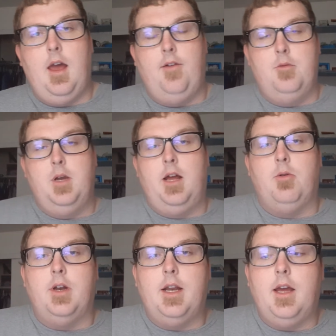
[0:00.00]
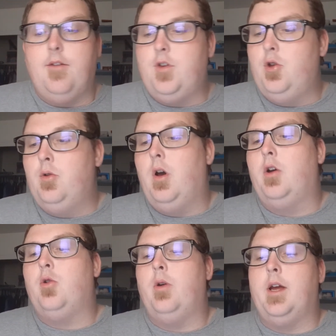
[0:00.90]
Hey everybody, I wanted to give you a
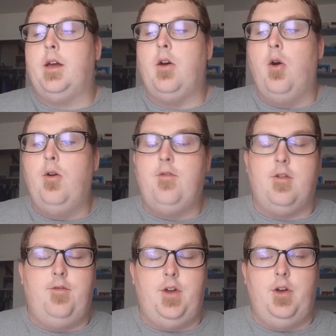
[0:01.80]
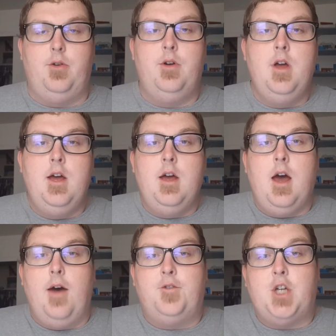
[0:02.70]
quick overview
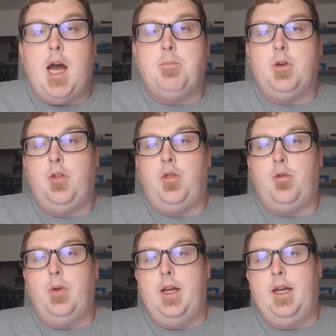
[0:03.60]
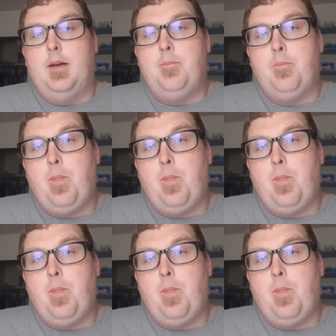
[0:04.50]
of chapter 3